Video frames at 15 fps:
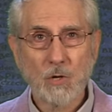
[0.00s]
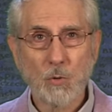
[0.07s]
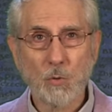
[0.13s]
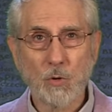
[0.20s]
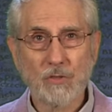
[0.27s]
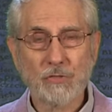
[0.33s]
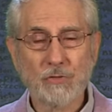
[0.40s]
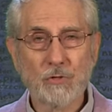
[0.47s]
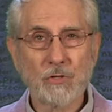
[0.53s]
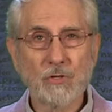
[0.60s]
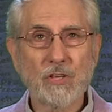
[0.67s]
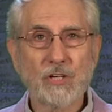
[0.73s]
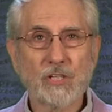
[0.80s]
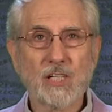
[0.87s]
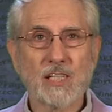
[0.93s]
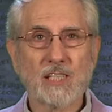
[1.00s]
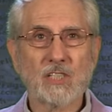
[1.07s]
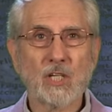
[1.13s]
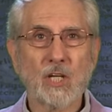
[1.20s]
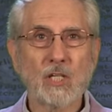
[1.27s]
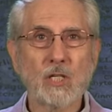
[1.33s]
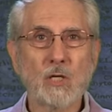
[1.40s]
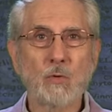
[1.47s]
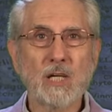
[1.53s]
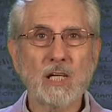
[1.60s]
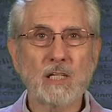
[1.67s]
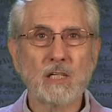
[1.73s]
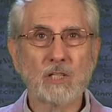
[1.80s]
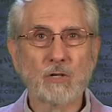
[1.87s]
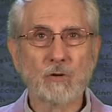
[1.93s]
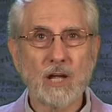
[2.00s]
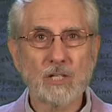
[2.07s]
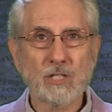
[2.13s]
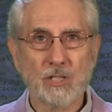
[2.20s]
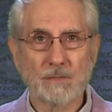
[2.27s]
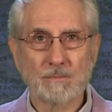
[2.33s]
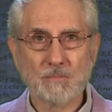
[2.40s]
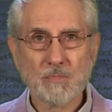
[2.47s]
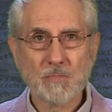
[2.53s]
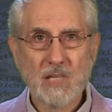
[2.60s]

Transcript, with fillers: where through their continuing aggression,